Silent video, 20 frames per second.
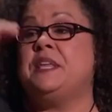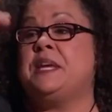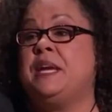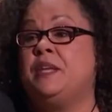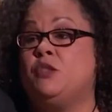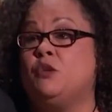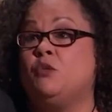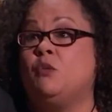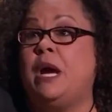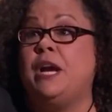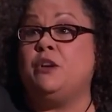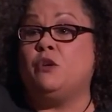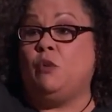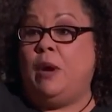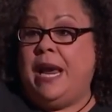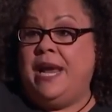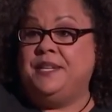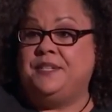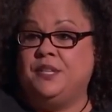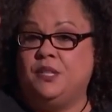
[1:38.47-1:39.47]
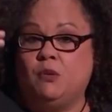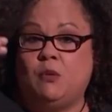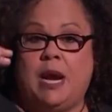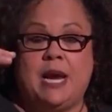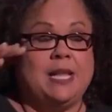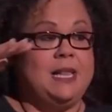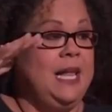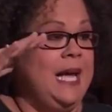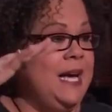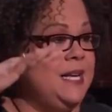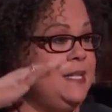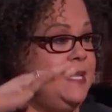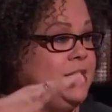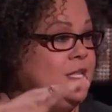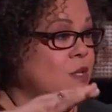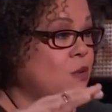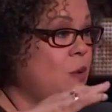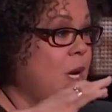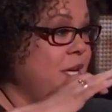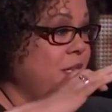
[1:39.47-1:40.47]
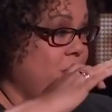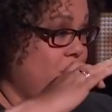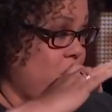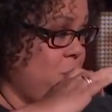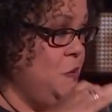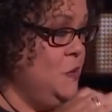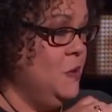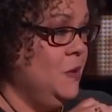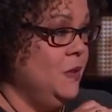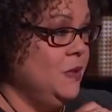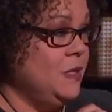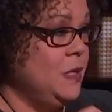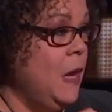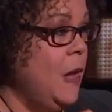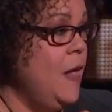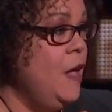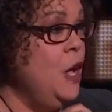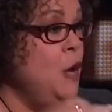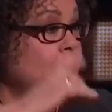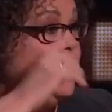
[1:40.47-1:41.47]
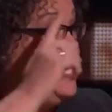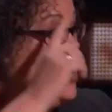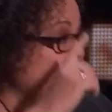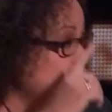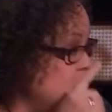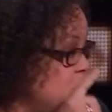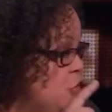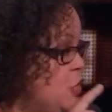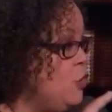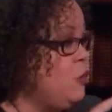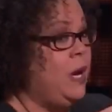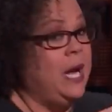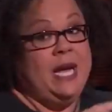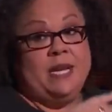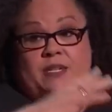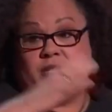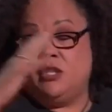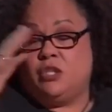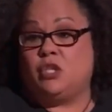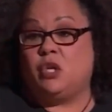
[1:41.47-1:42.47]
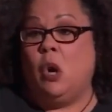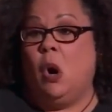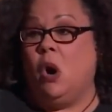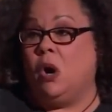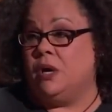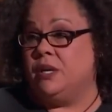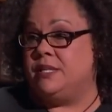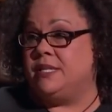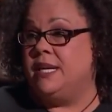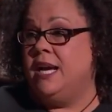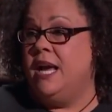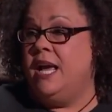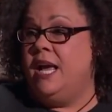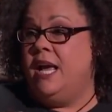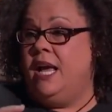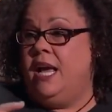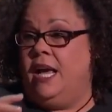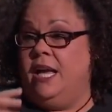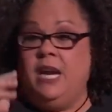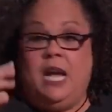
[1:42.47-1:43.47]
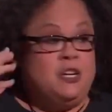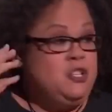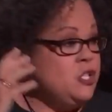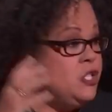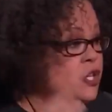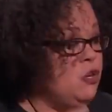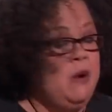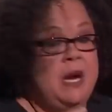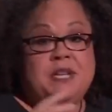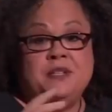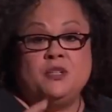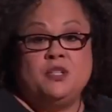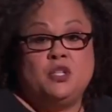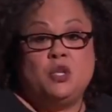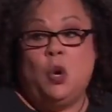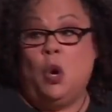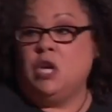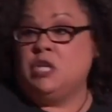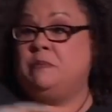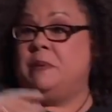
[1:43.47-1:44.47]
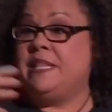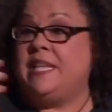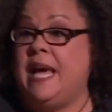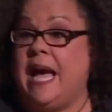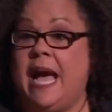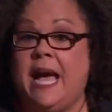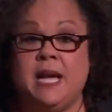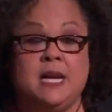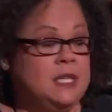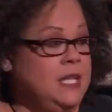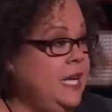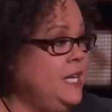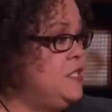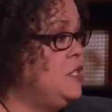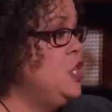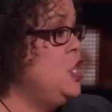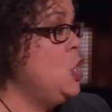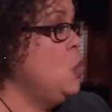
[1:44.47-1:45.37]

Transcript: they get the right grades in the right classes in the right schools. But not just the grades, the scores. And not just the grades and scores, but the accolades and the